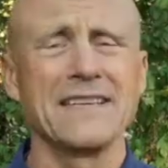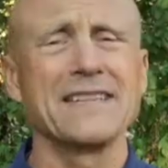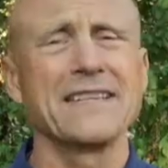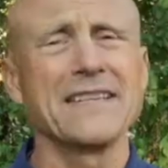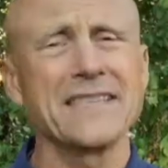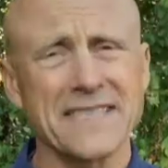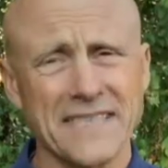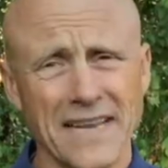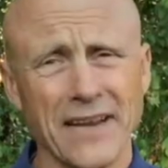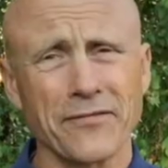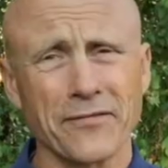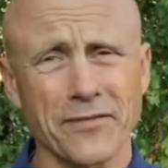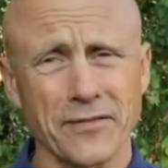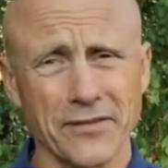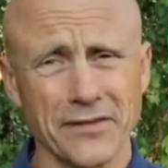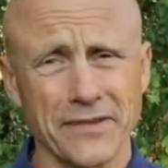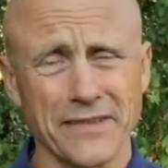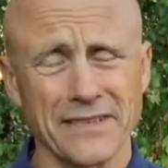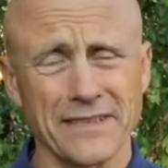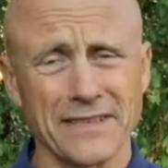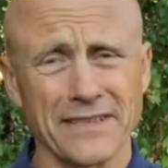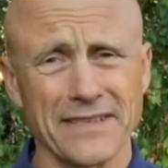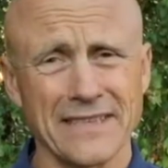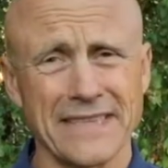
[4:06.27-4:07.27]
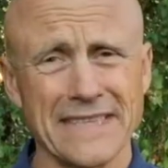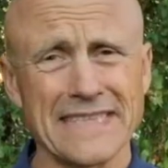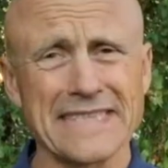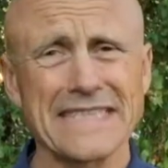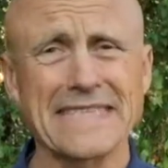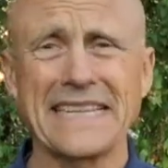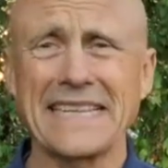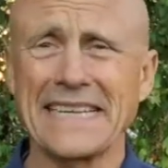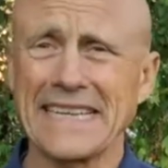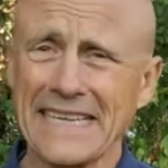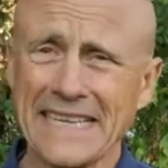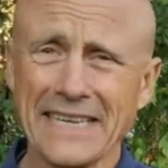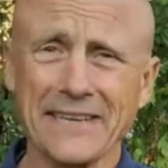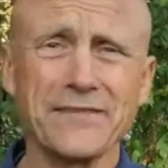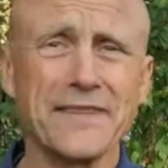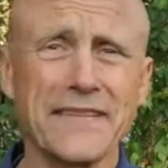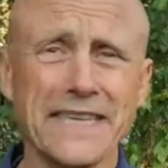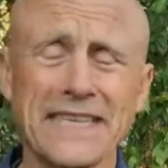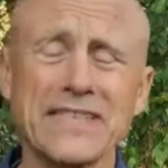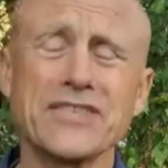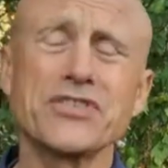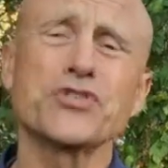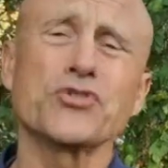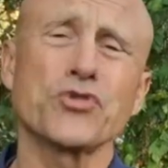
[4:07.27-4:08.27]
This effort is to give
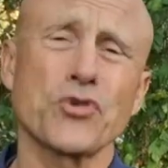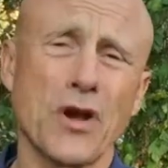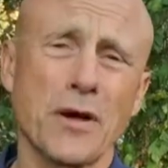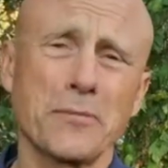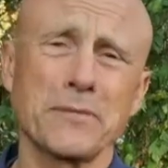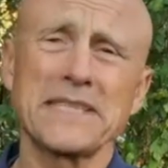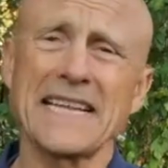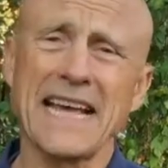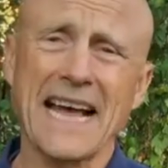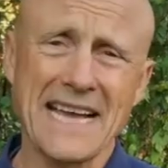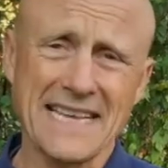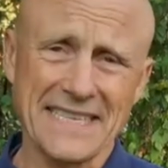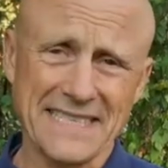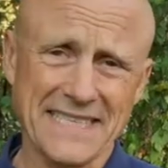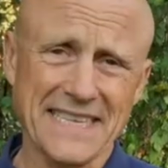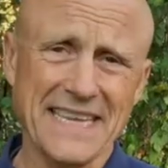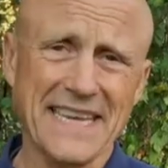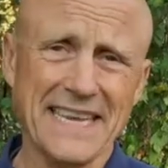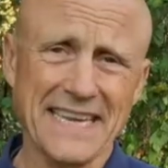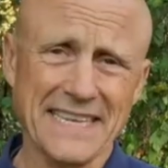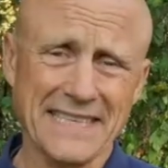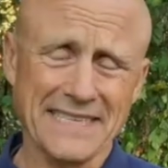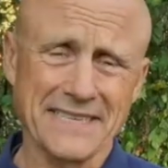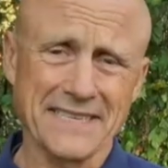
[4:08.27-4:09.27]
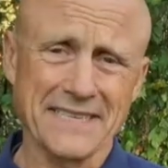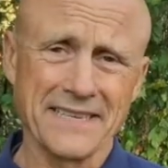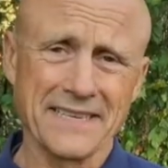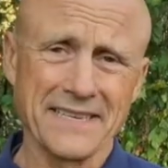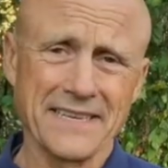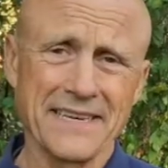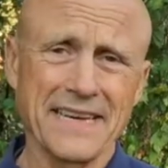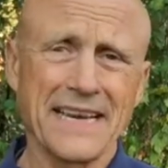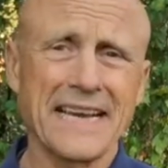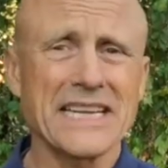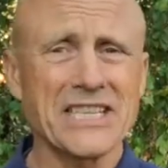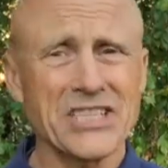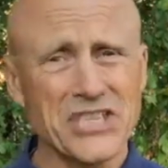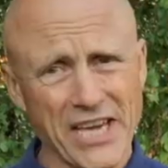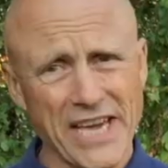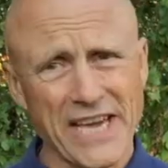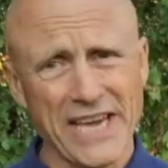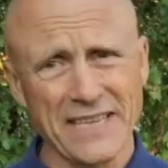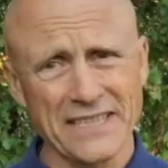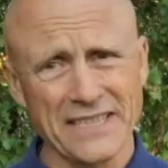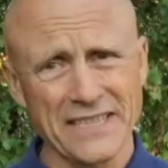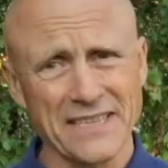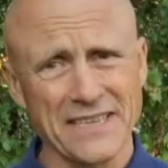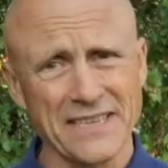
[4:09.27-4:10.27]
these traumatized kids a
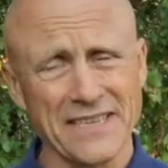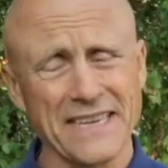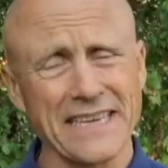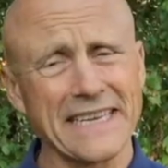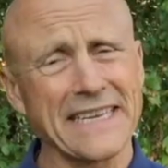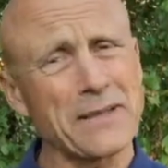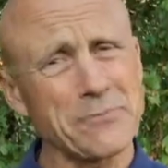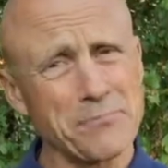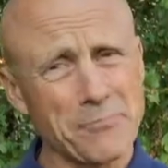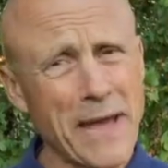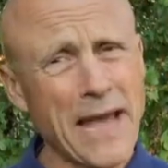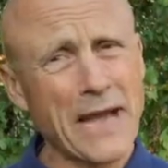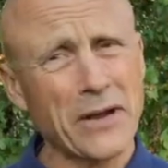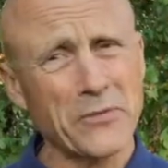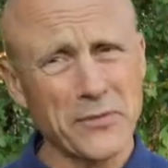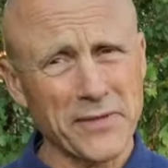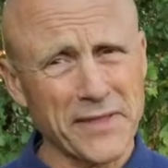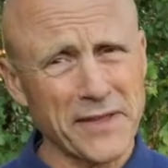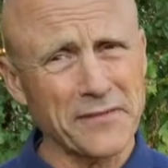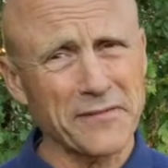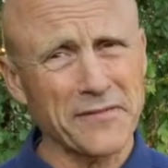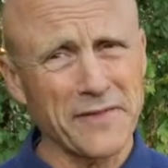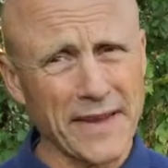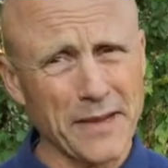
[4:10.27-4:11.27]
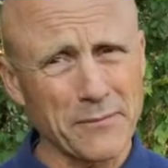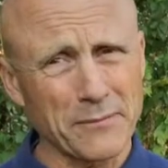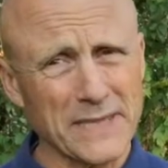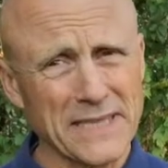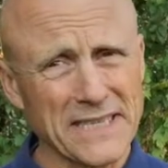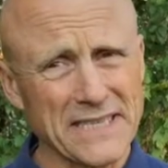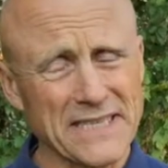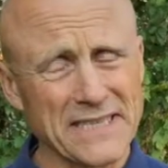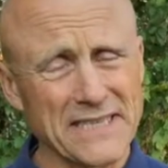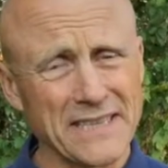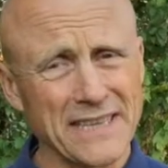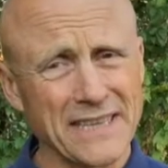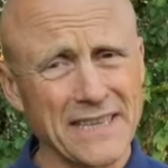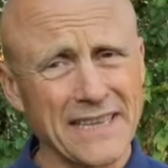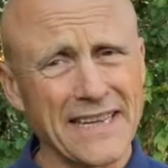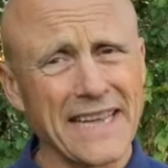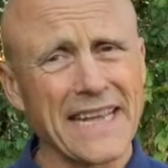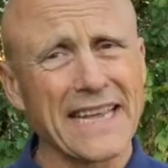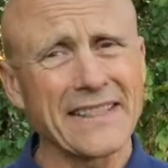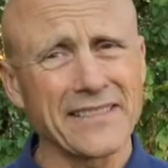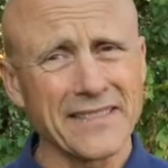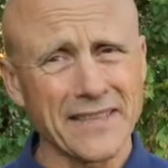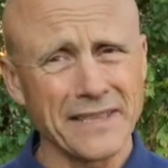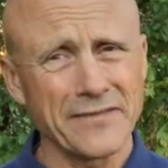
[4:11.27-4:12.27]
chance at getting back with their families
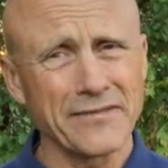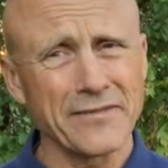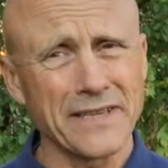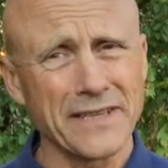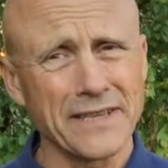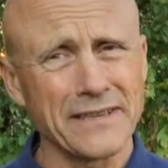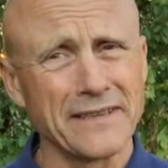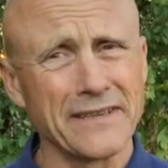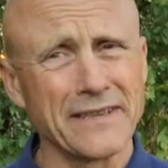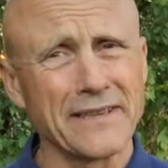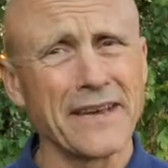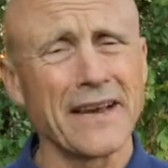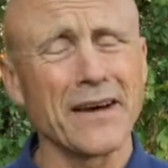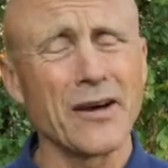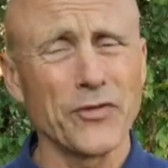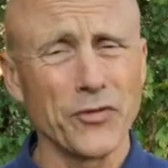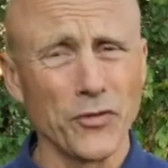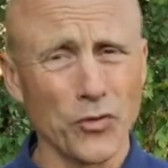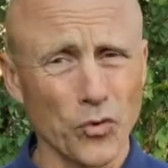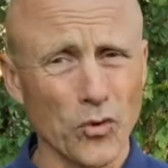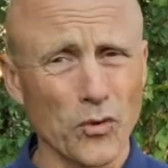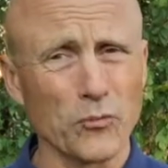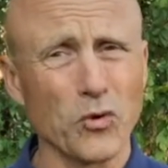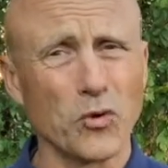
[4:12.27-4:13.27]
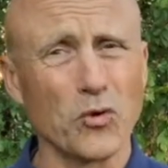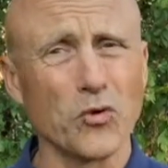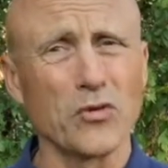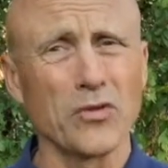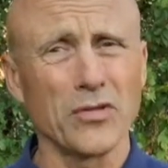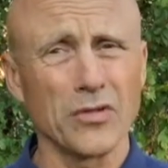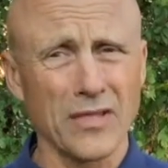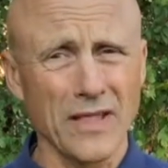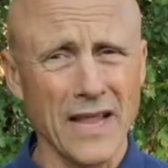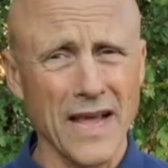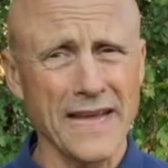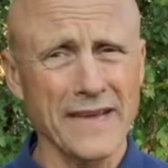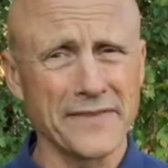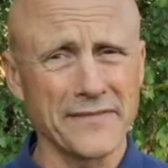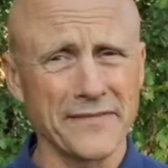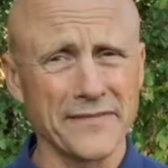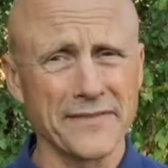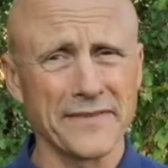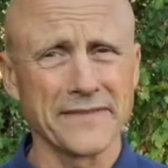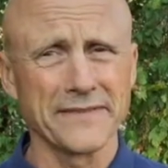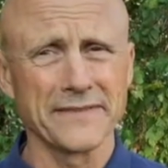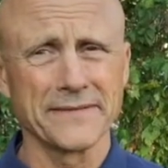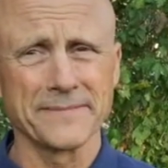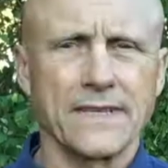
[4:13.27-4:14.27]
and living a normal
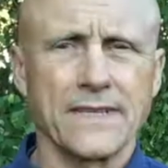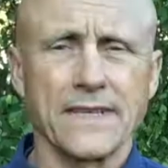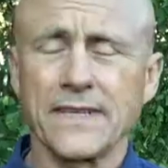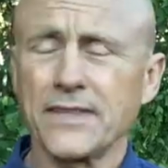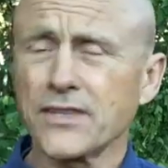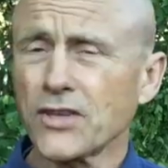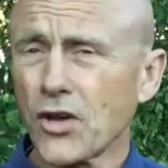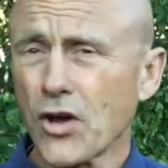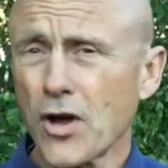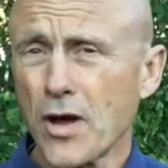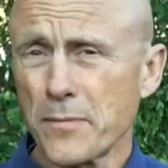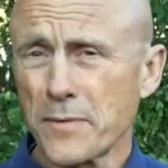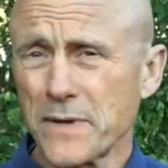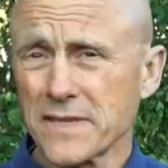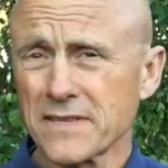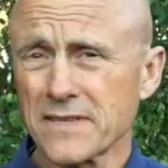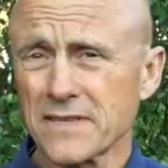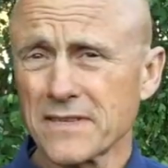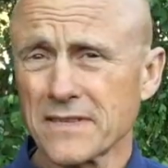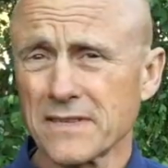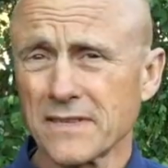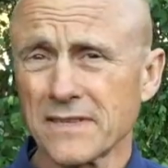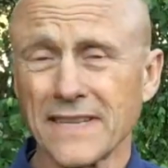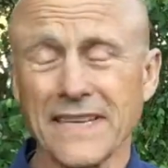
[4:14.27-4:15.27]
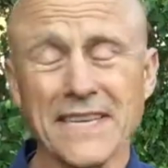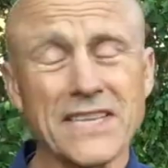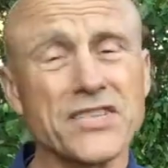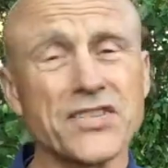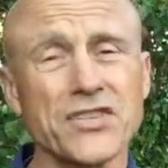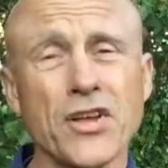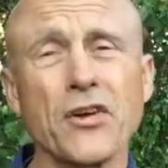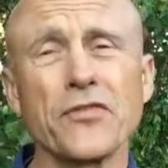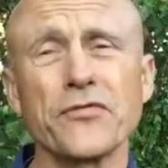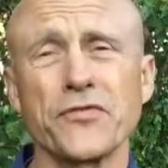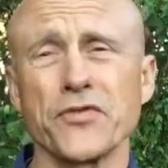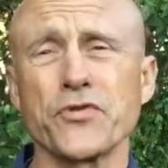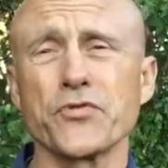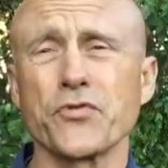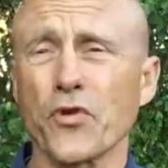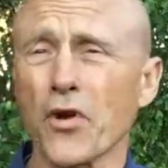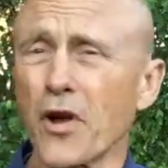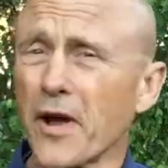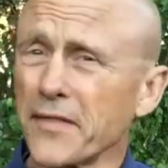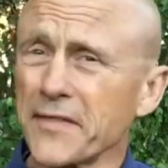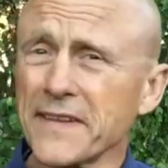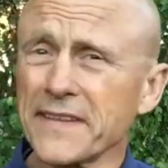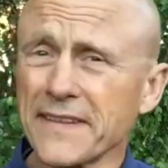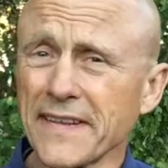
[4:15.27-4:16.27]
life. In the comments, let us know if you are
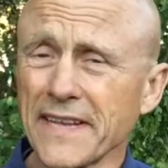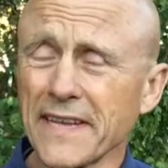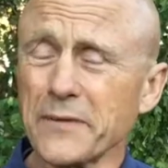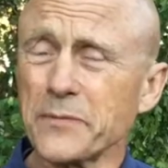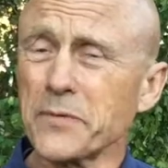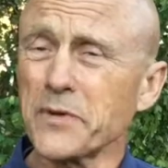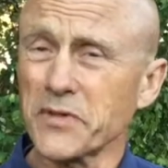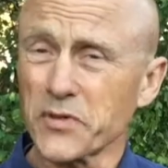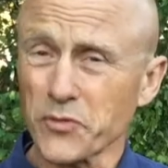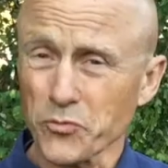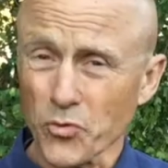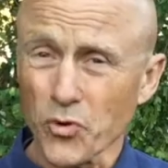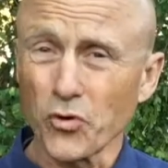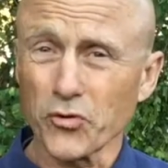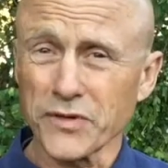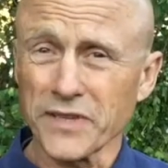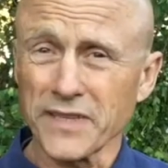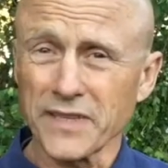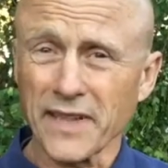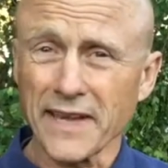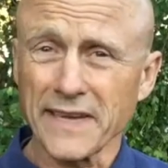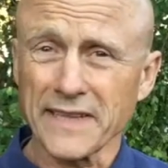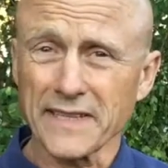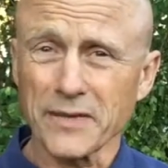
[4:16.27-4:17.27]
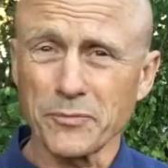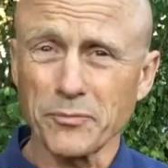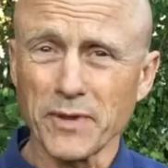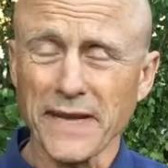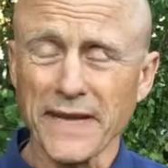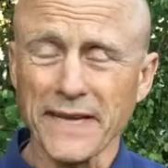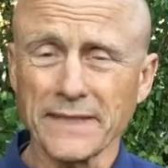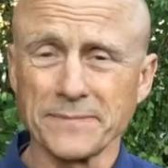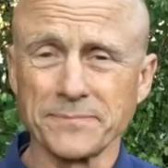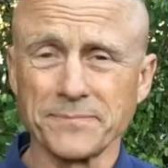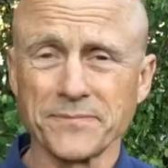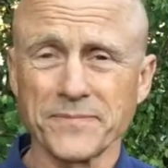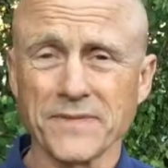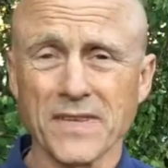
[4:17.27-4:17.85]
on the team and the role you'd like to play.